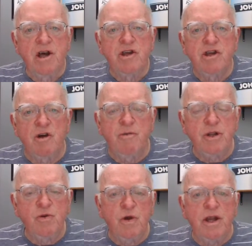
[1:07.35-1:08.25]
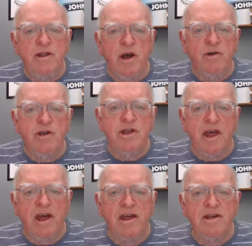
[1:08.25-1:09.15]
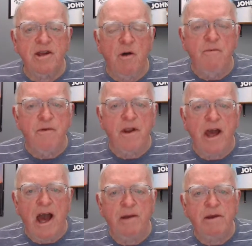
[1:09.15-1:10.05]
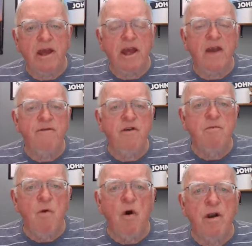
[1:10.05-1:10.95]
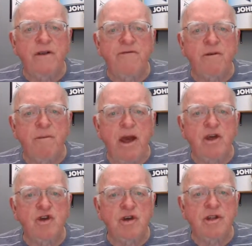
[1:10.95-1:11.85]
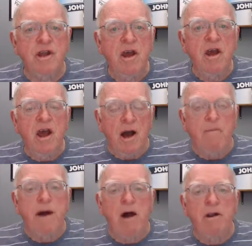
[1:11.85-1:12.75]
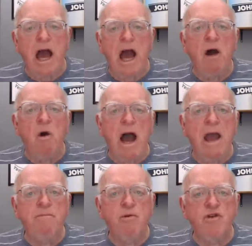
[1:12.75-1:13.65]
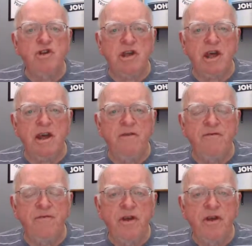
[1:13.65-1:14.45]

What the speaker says: So between those things, hopefully I can give you more information about how I perceive